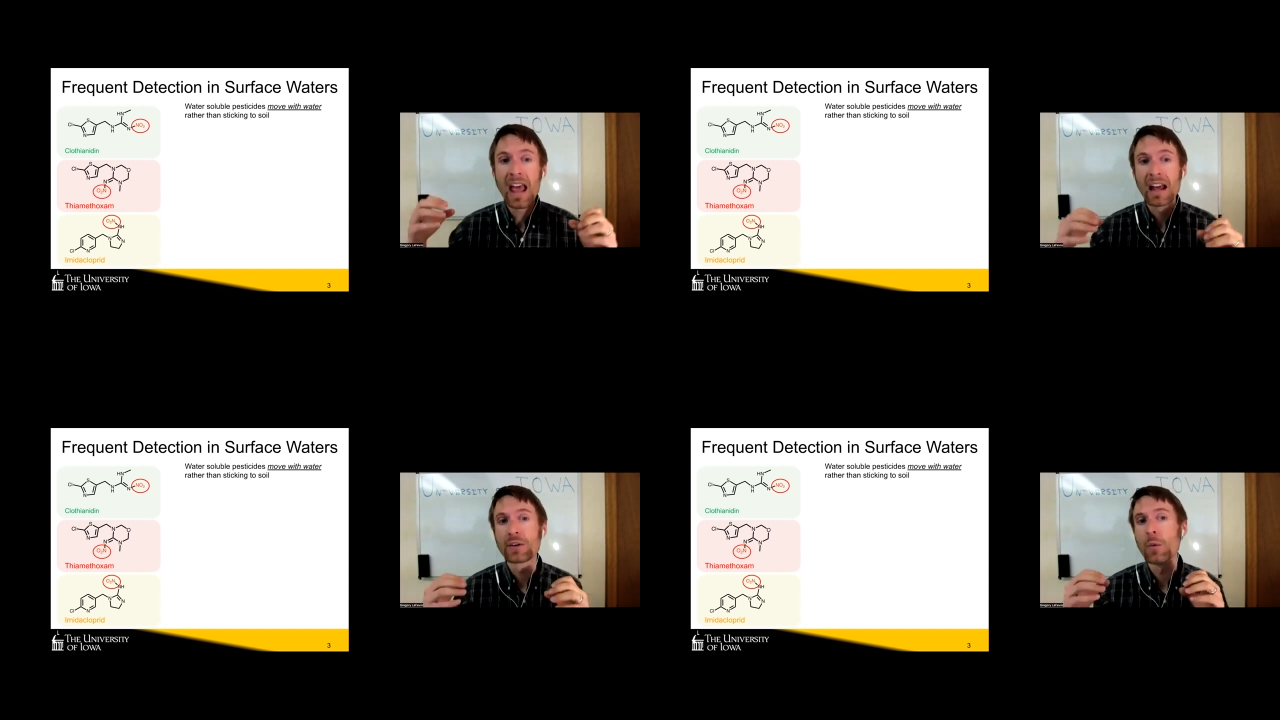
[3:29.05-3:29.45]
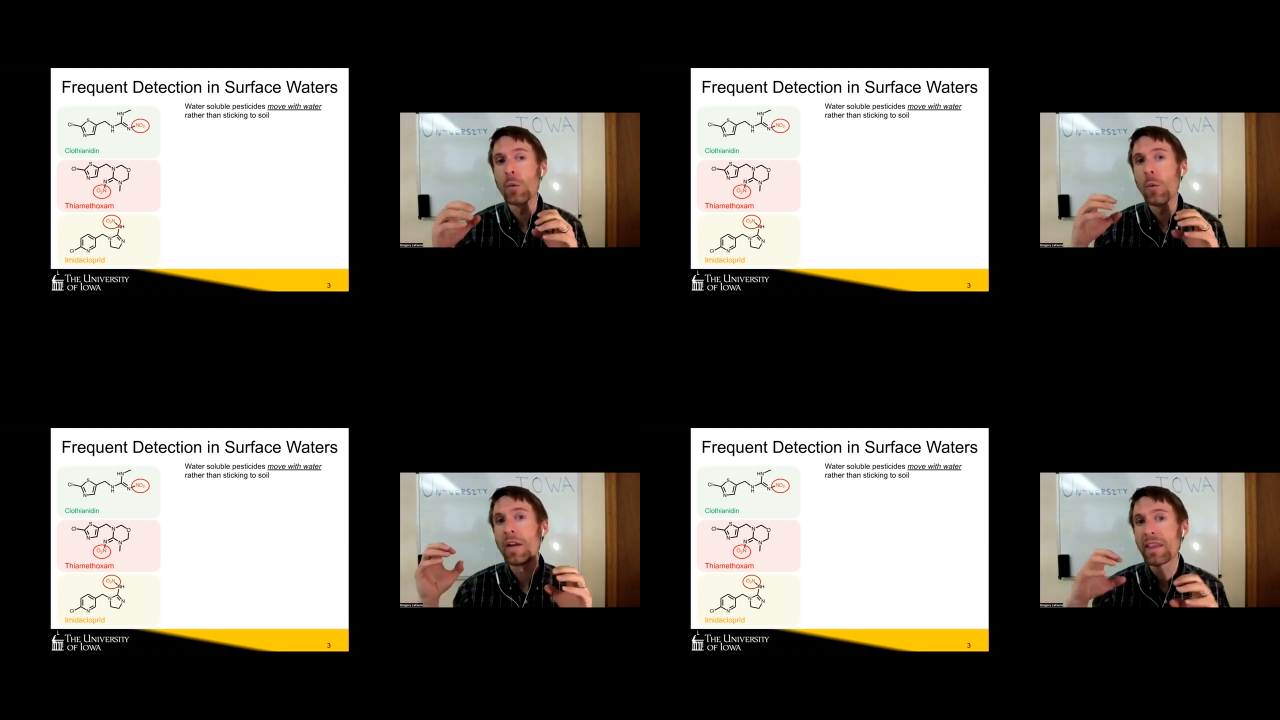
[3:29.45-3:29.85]
And so
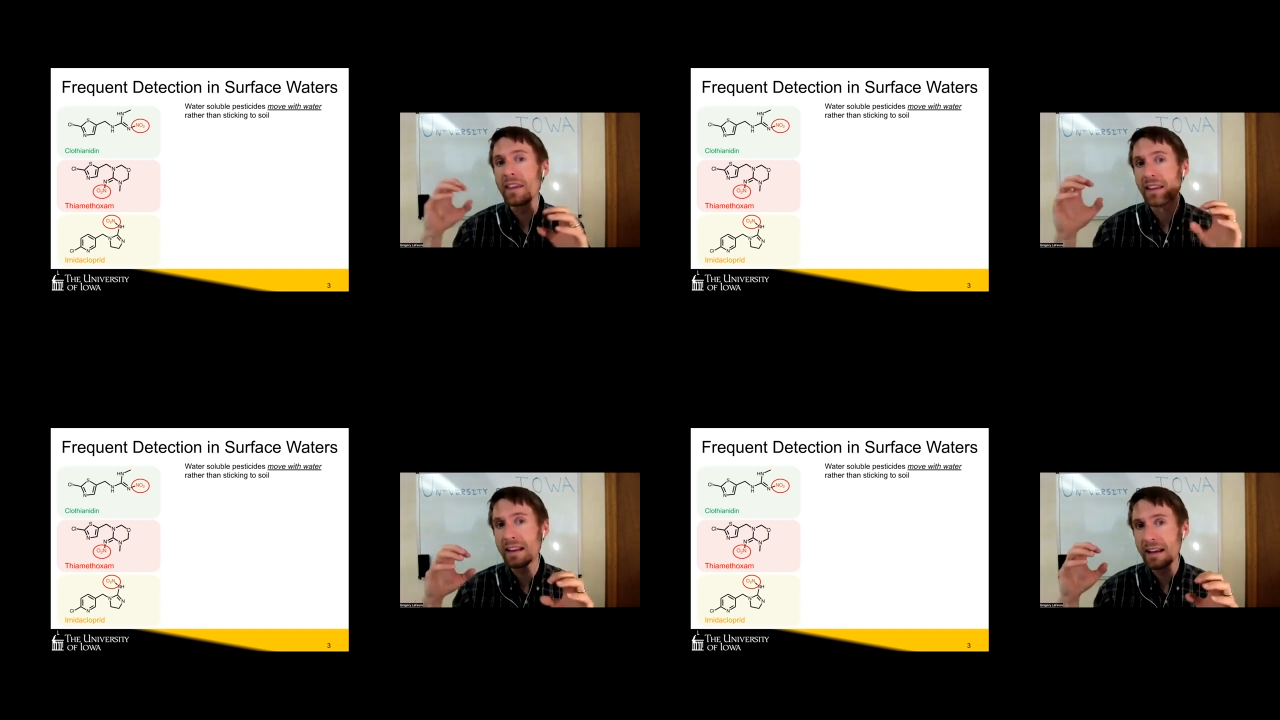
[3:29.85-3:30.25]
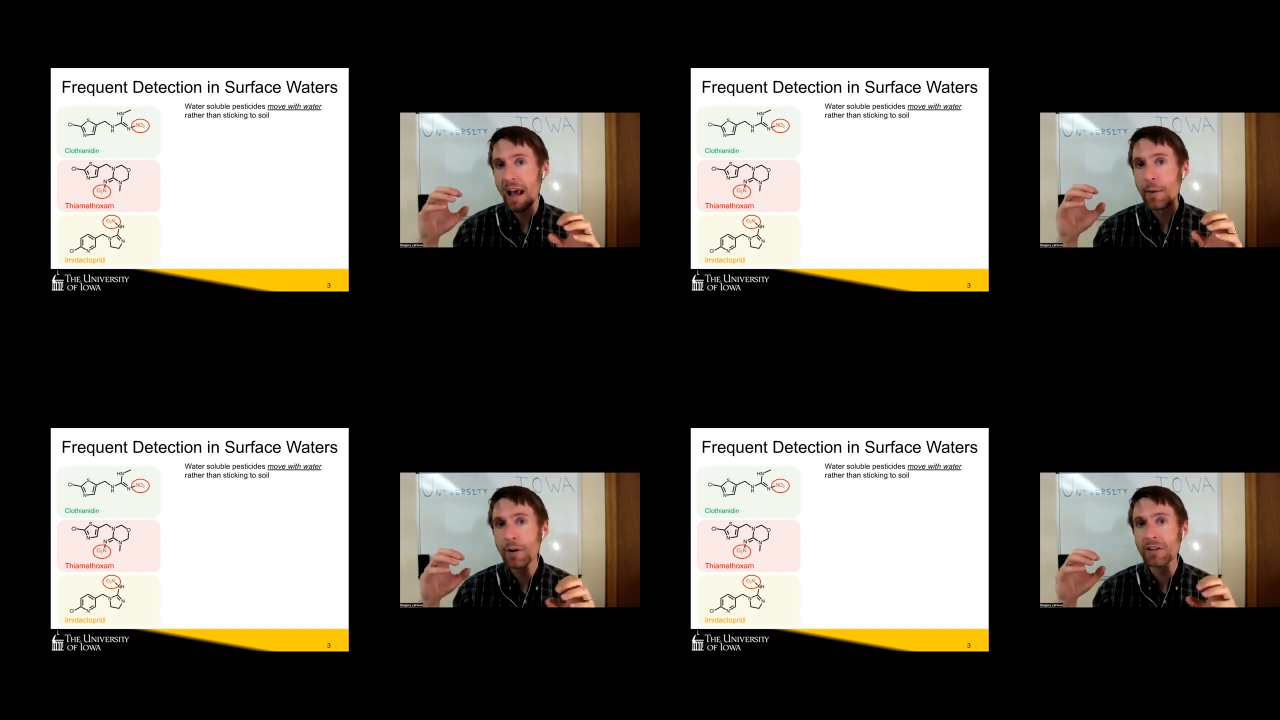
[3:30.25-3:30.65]
what the
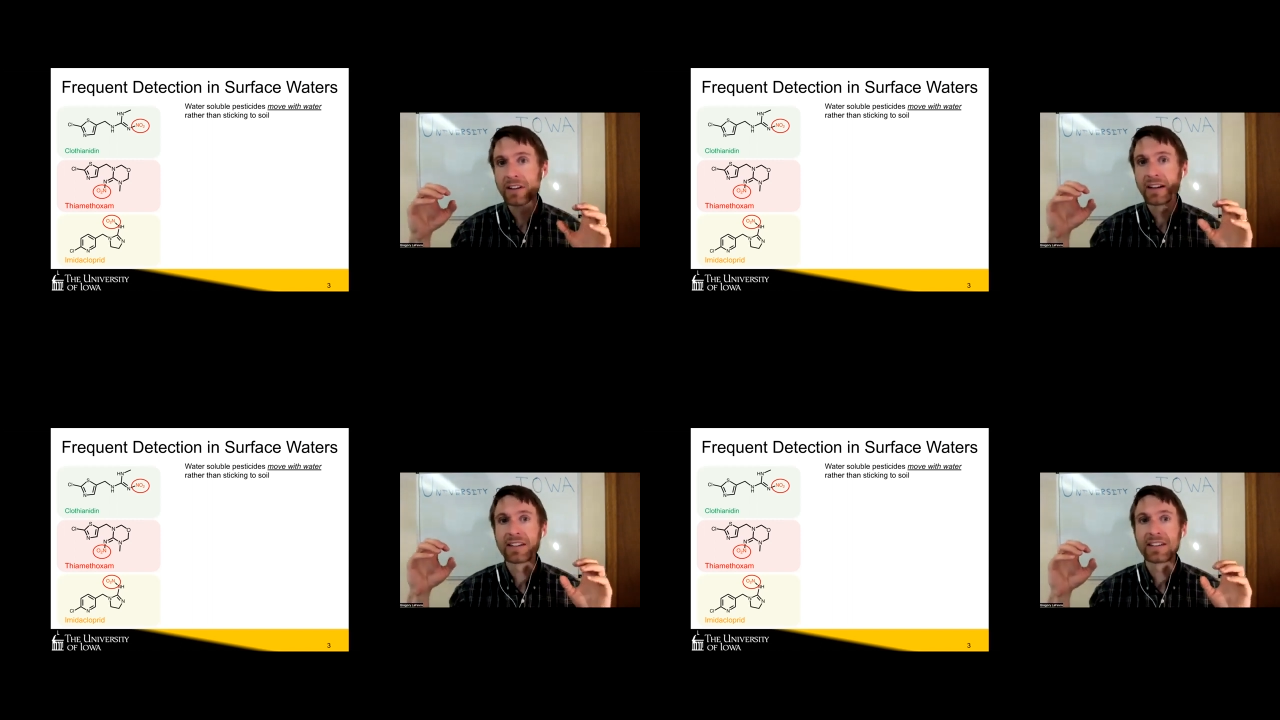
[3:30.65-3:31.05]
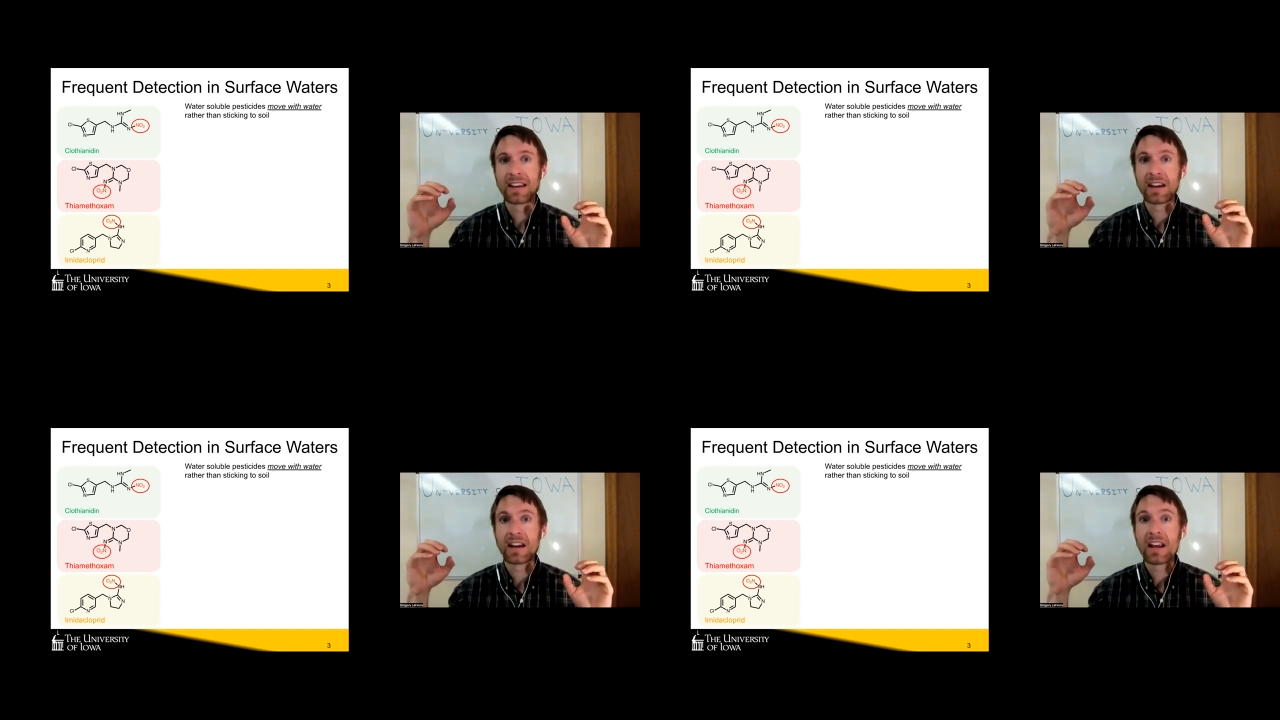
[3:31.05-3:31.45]
chemical does is it